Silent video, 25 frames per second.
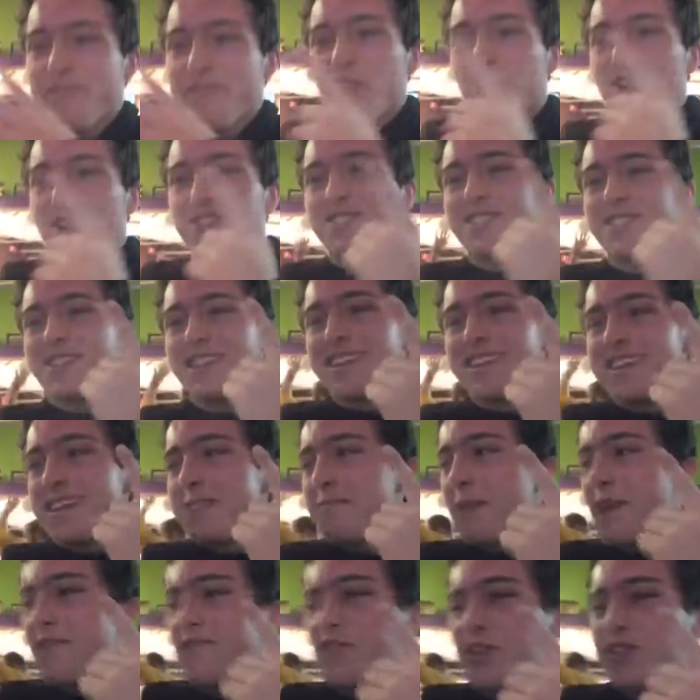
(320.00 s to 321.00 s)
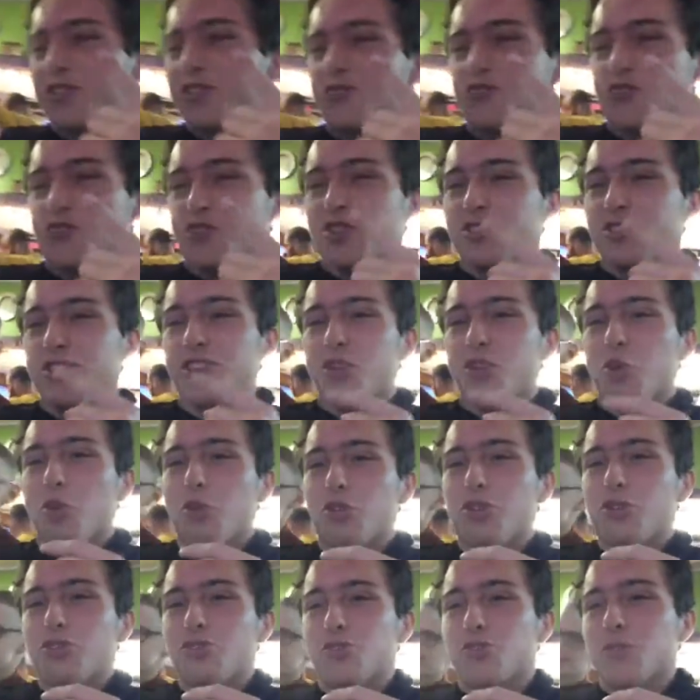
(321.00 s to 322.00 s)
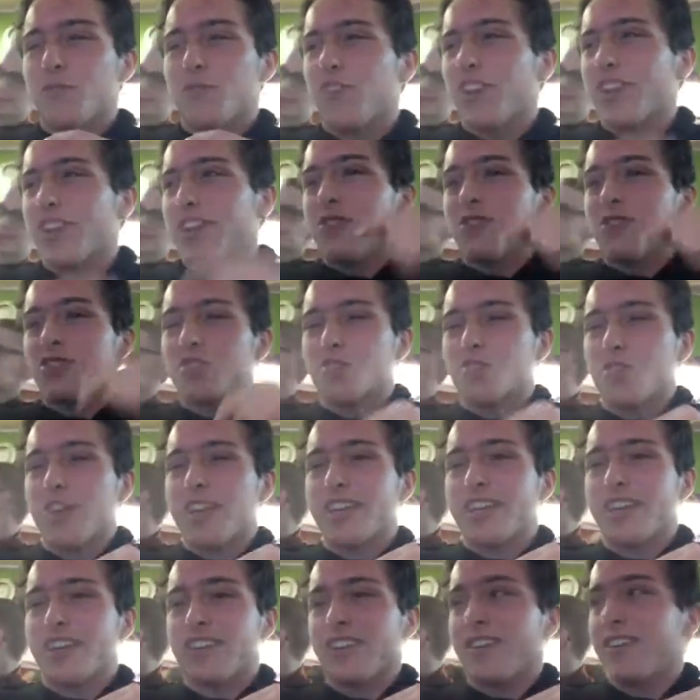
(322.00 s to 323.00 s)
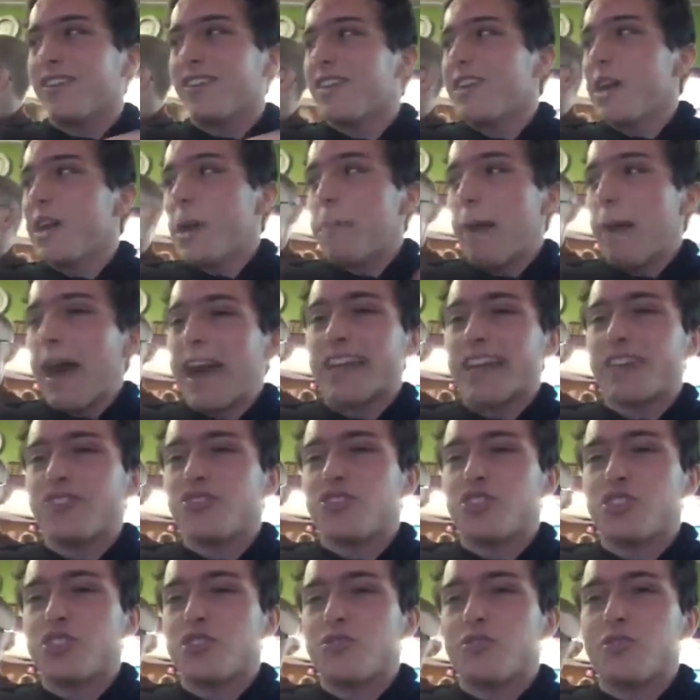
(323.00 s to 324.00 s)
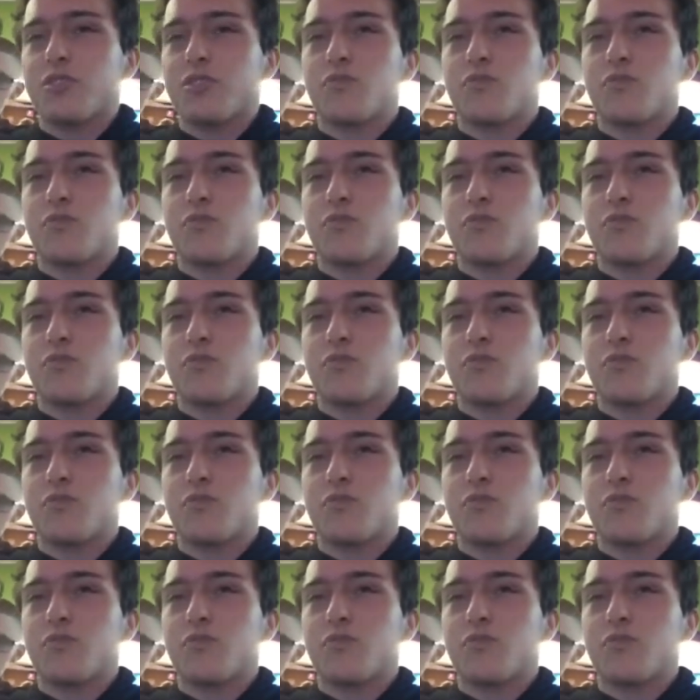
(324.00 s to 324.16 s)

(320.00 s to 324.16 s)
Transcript: first really cool YouTube video was right here back in June